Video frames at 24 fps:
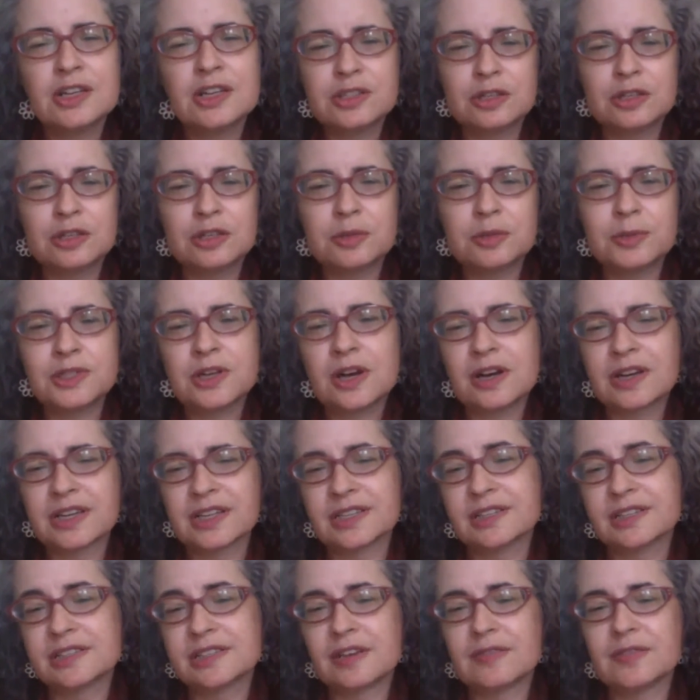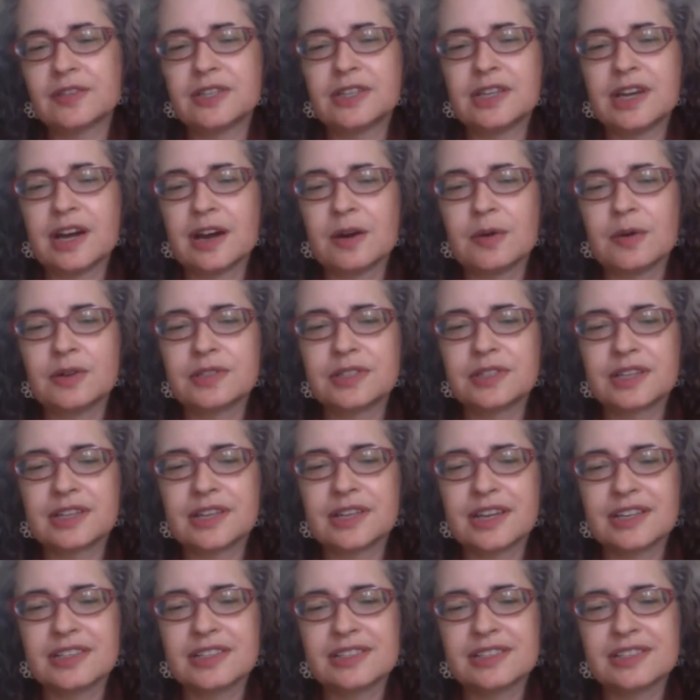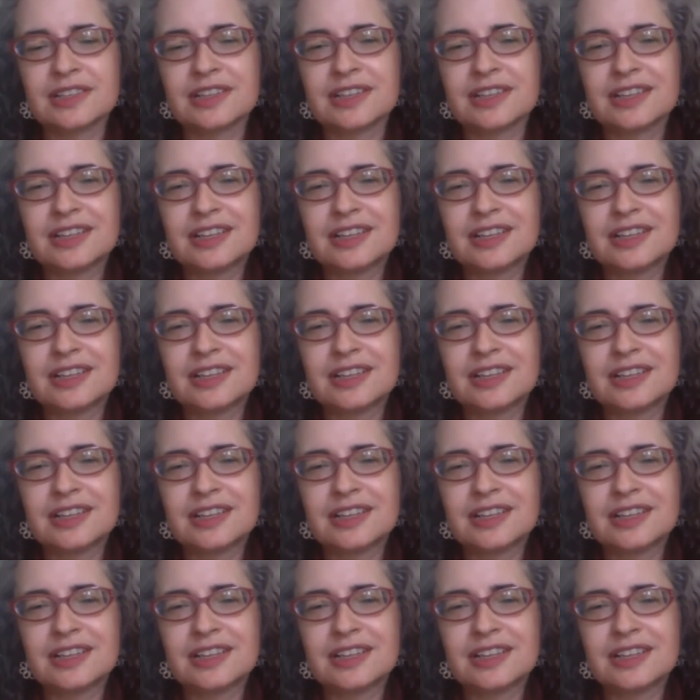So you'd be talking 70 hours, I guess,